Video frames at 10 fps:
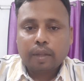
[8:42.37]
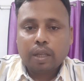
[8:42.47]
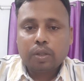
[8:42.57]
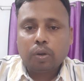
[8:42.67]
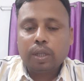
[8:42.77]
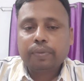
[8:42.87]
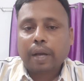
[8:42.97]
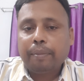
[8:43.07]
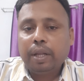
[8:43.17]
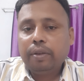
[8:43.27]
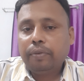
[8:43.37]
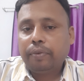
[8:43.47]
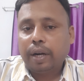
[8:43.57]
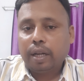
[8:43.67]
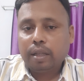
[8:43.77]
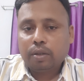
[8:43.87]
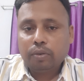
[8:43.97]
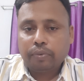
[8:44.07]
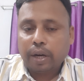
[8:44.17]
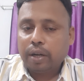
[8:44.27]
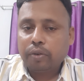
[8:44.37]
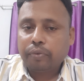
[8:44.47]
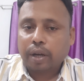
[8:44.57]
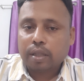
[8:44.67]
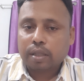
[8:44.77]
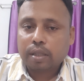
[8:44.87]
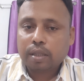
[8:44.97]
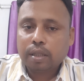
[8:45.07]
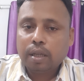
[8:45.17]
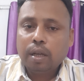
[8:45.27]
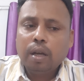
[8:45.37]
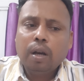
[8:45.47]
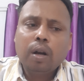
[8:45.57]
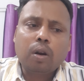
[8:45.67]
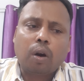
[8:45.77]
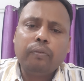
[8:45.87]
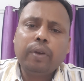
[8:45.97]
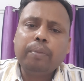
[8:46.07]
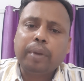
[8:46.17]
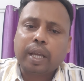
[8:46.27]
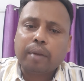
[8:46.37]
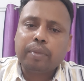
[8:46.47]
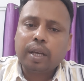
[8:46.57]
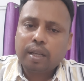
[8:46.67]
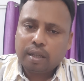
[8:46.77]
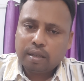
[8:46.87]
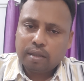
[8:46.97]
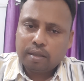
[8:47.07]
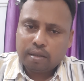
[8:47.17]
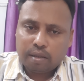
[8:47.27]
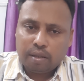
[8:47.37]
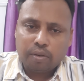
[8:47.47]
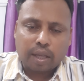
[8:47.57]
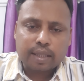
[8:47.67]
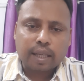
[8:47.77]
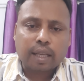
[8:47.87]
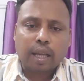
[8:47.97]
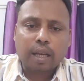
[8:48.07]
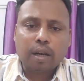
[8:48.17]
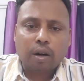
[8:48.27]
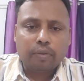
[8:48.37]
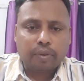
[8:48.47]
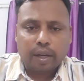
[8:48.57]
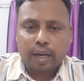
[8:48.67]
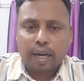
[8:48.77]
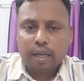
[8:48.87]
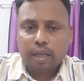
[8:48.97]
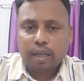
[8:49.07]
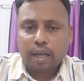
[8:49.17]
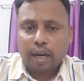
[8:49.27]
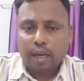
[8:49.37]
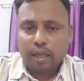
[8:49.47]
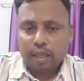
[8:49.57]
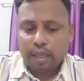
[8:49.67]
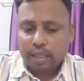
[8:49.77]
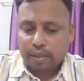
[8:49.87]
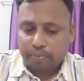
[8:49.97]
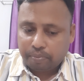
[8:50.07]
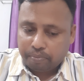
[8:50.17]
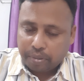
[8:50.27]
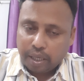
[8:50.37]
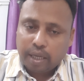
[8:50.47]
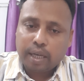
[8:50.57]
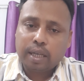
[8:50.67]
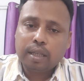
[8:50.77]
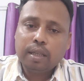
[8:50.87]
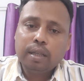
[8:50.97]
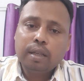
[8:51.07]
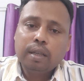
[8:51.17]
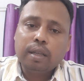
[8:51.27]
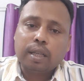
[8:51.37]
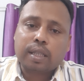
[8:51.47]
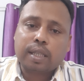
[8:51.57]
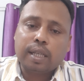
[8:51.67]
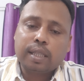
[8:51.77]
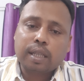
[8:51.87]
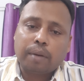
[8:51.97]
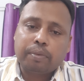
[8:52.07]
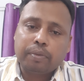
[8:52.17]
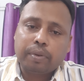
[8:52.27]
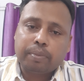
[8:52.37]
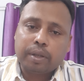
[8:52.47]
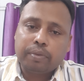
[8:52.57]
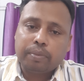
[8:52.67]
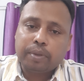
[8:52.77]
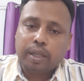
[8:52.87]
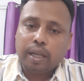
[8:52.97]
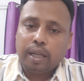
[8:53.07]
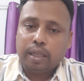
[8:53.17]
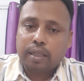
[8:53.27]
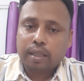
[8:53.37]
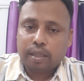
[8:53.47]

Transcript: So his family fled to France. Cromwell became the, you can say, king of England, and his period extends up to 1558